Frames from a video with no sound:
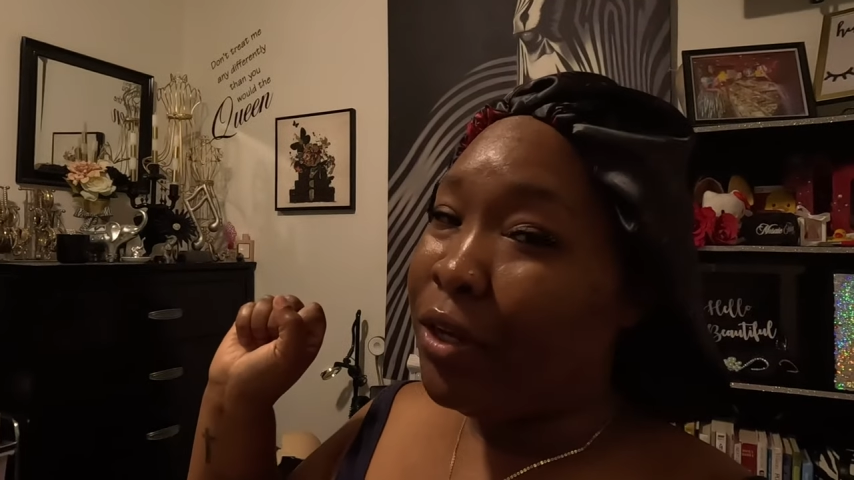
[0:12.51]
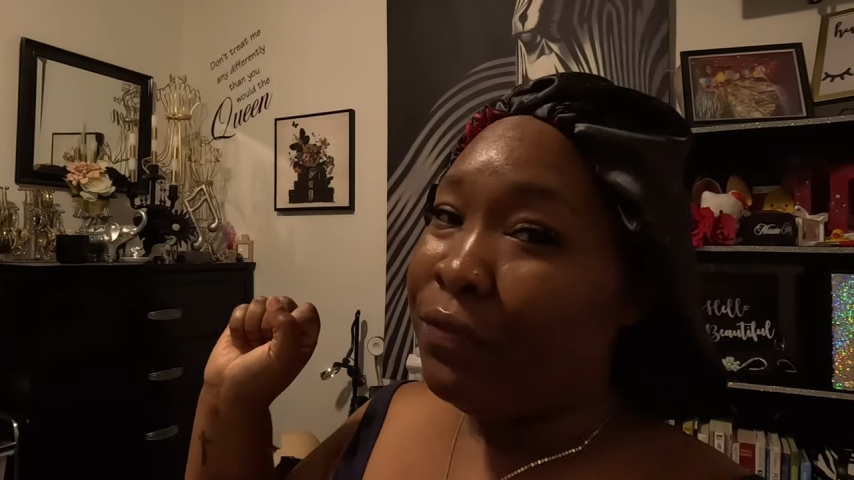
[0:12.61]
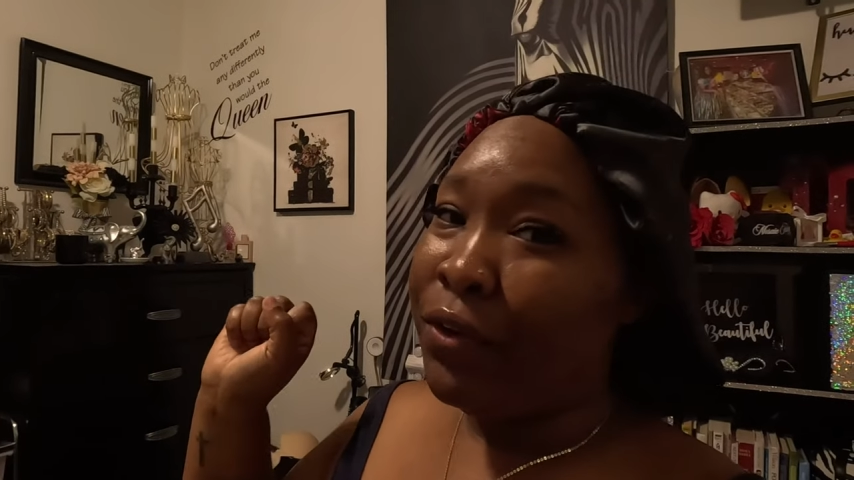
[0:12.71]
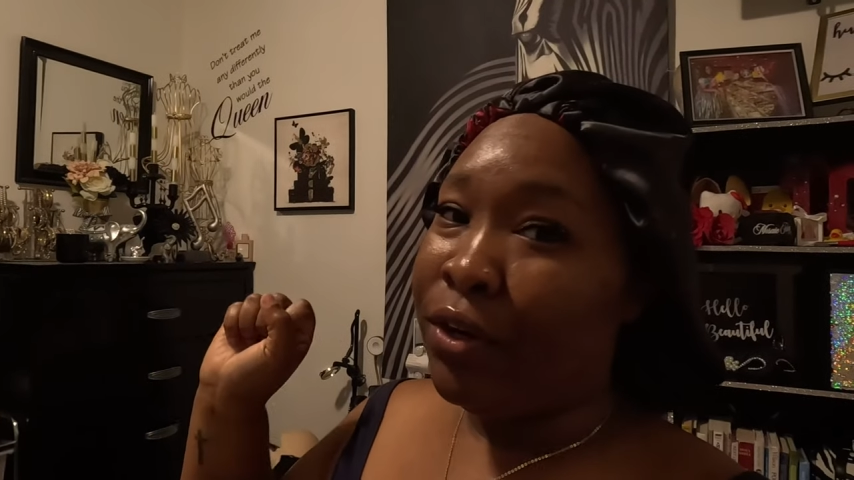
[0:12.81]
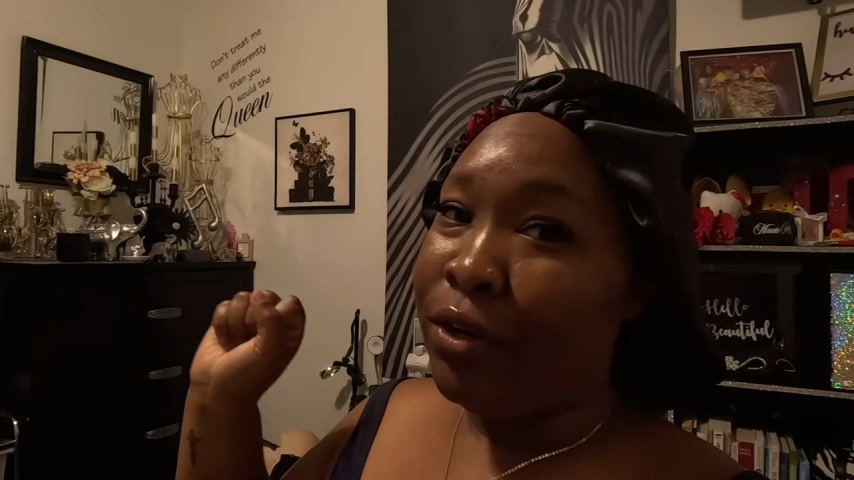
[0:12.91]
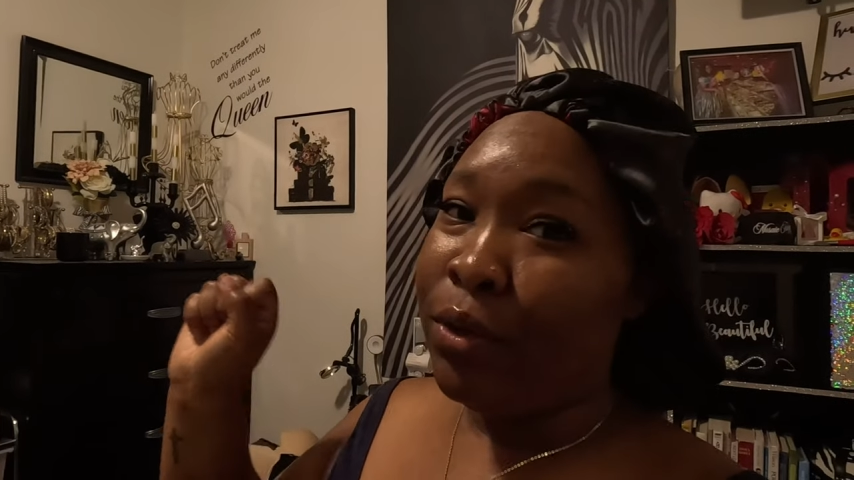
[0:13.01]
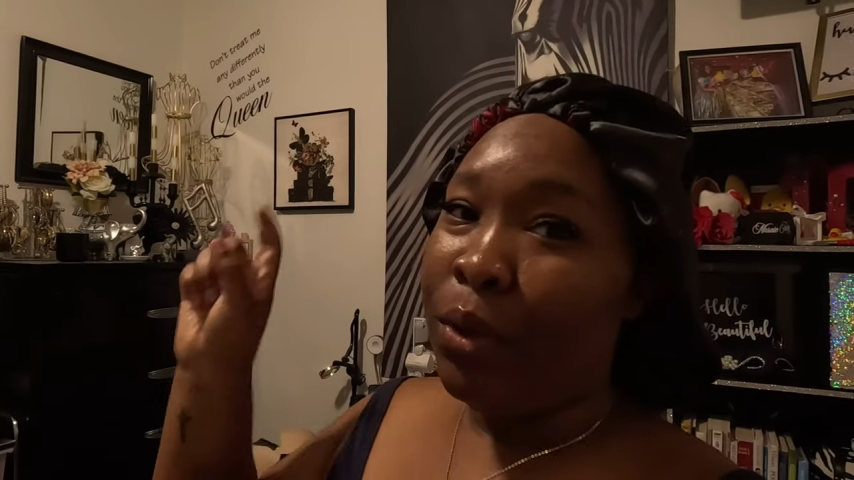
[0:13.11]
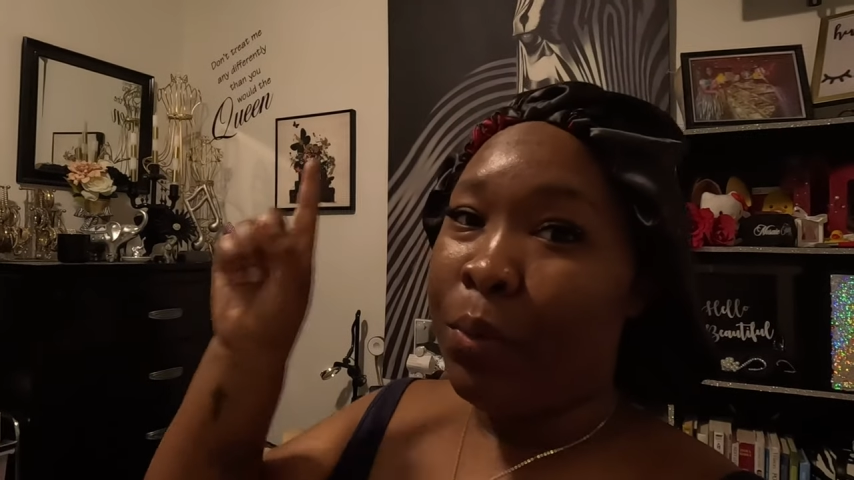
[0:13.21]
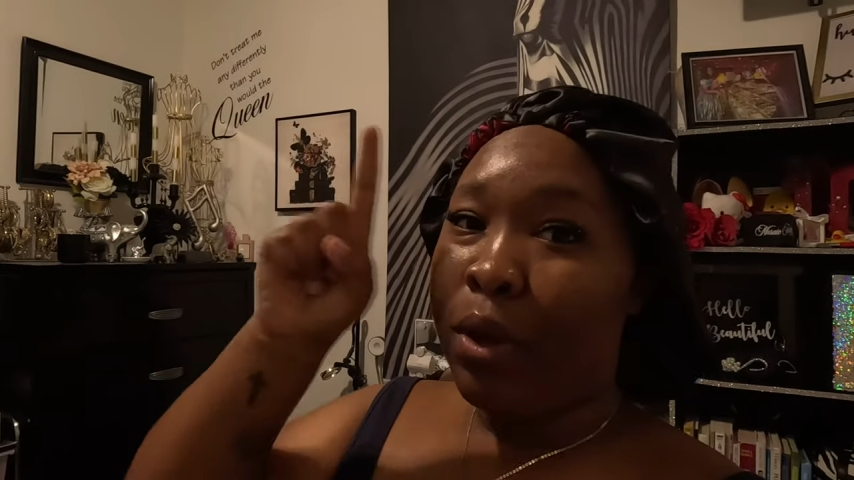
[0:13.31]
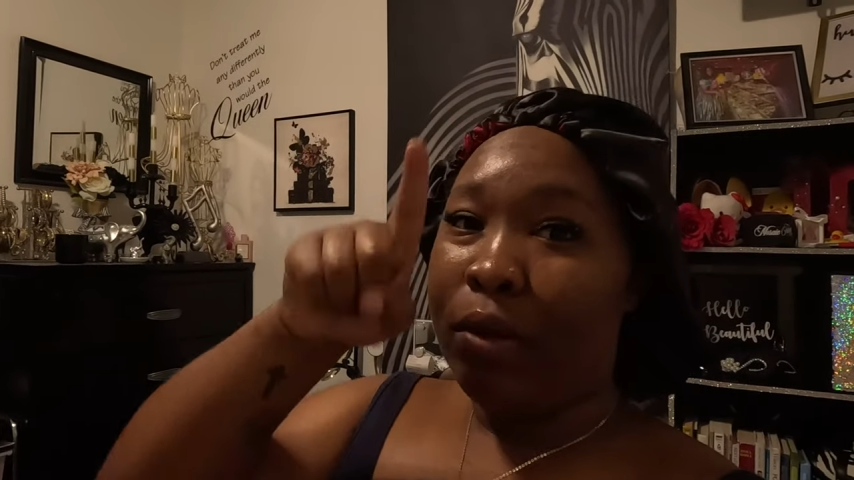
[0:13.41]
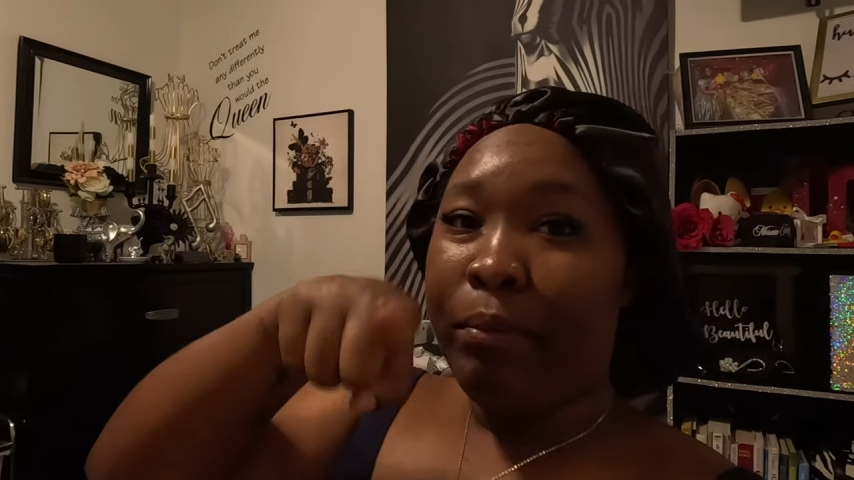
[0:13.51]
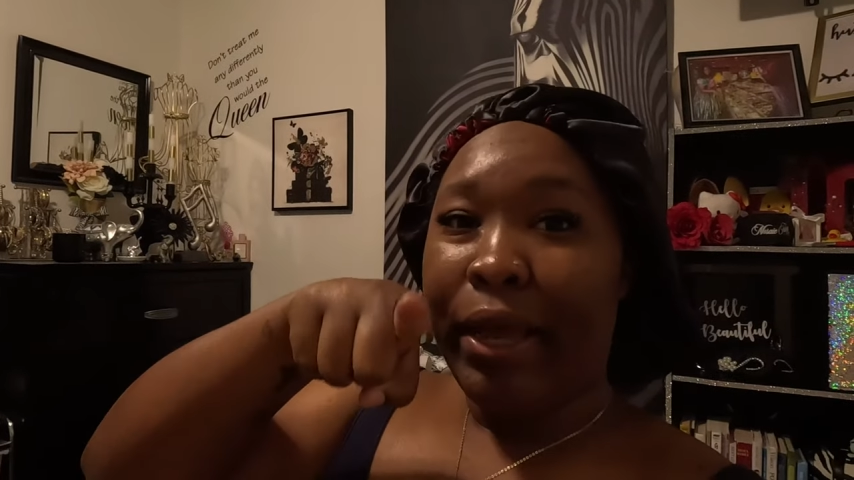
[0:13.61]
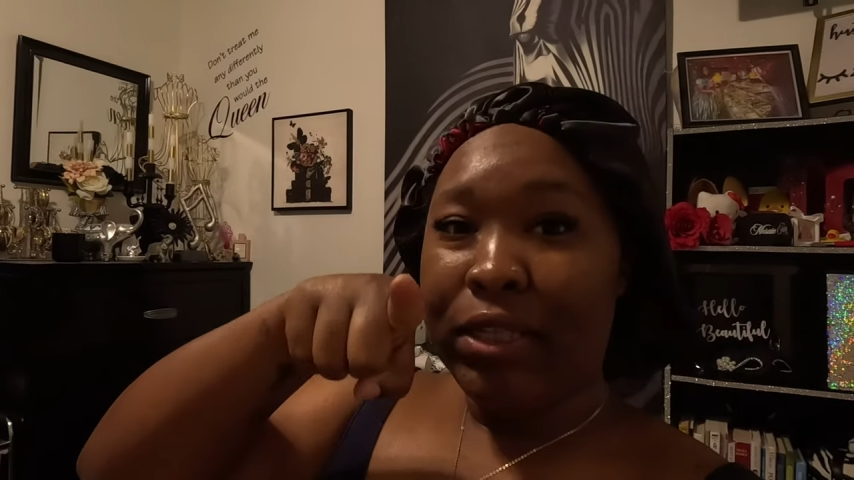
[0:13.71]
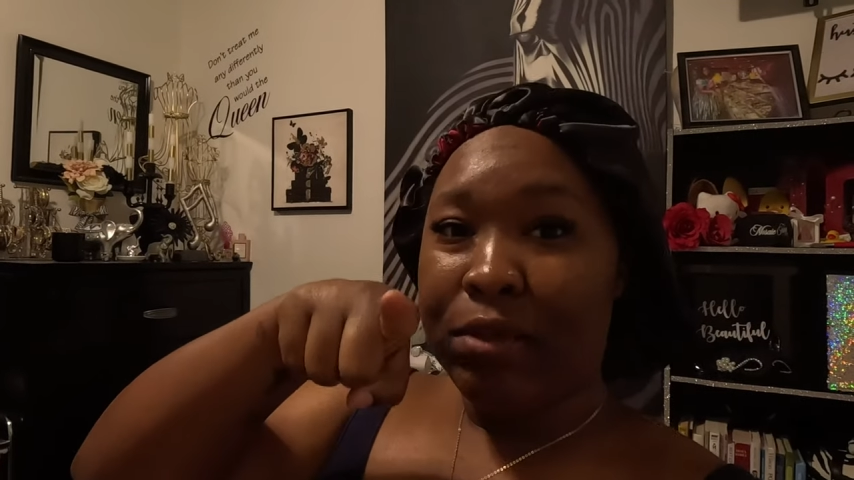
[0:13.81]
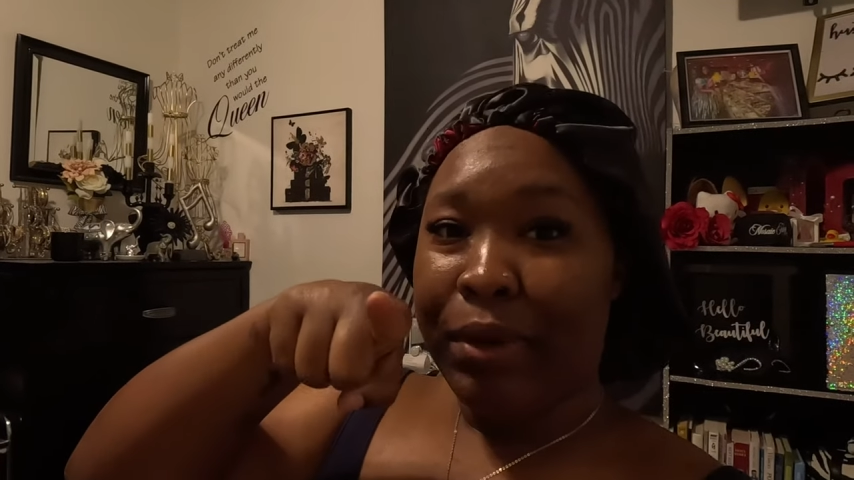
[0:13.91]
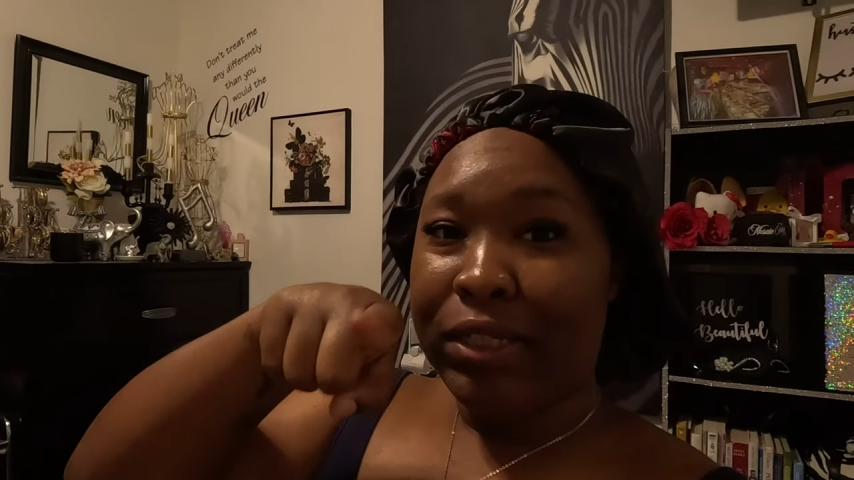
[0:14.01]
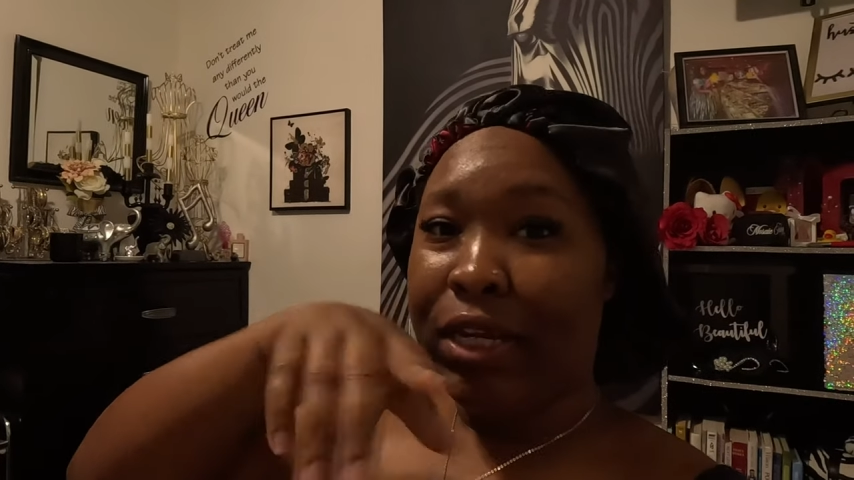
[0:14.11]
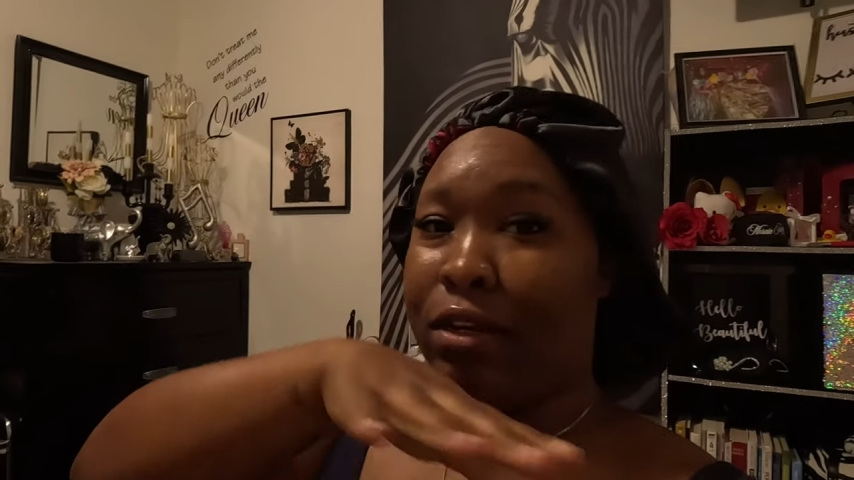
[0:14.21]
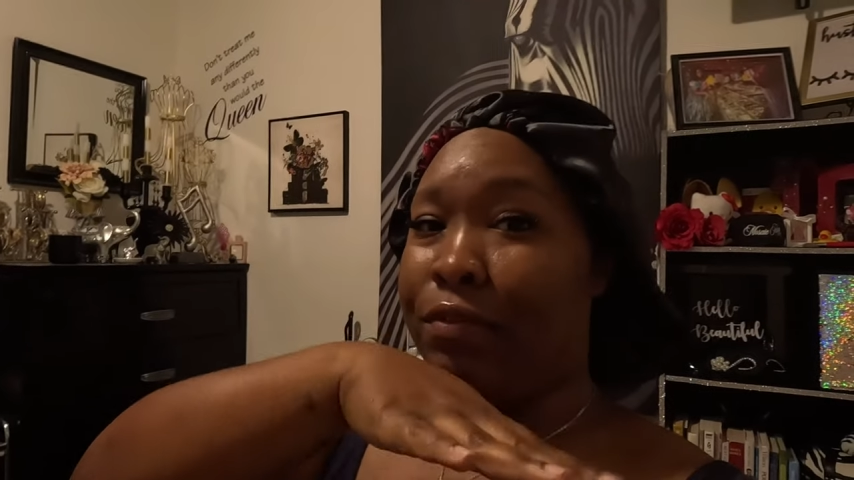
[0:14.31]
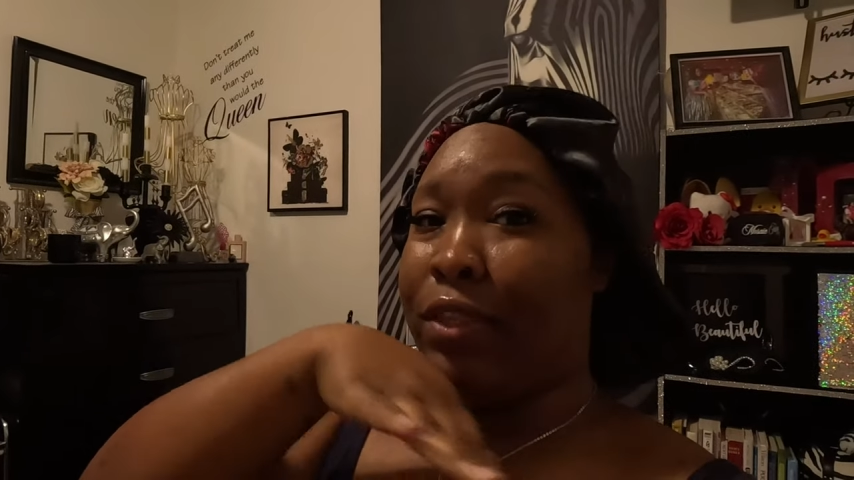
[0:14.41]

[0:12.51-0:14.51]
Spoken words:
If you're new, and welcome back to my channel.